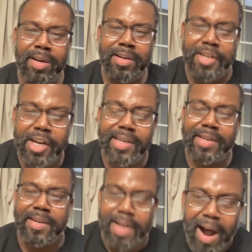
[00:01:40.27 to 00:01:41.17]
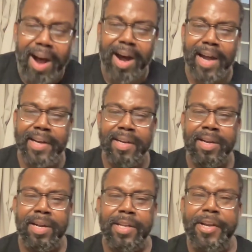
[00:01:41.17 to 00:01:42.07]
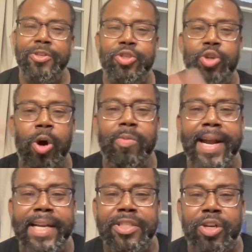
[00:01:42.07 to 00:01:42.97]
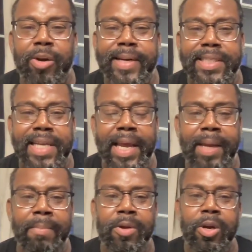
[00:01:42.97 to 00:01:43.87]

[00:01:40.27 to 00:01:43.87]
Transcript: Good God. There's no way this current team